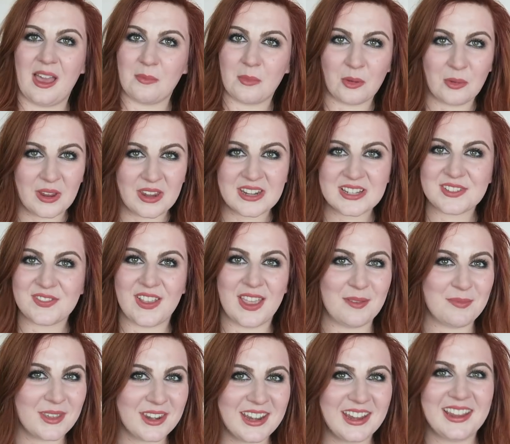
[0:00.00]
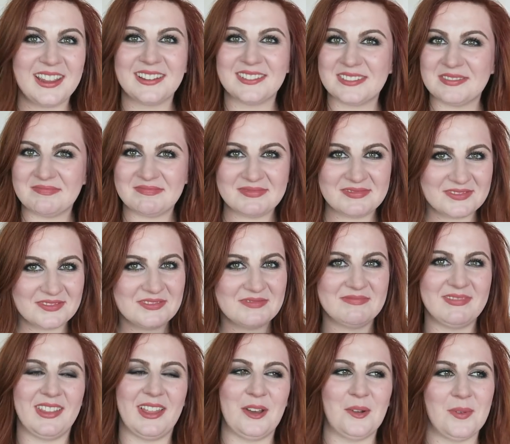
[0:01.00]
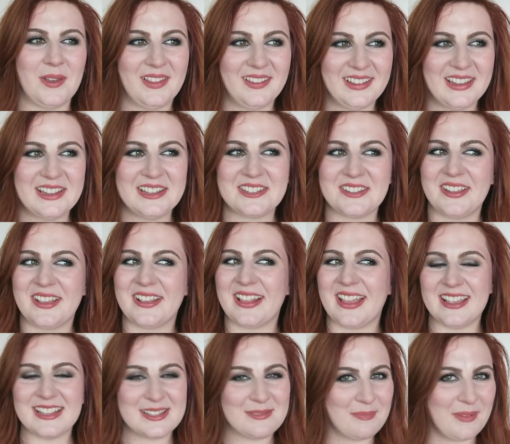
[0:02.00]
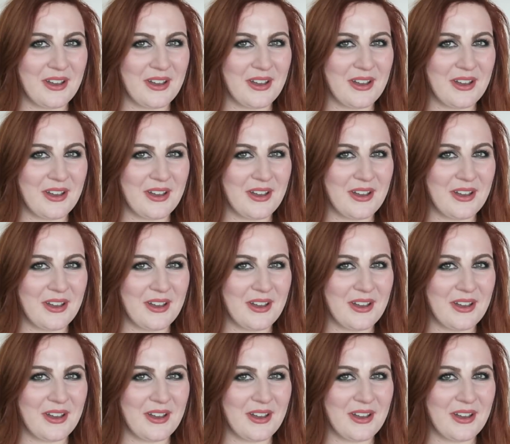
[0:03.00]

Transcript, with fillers: I'm aware it's February, a little bit late doing this,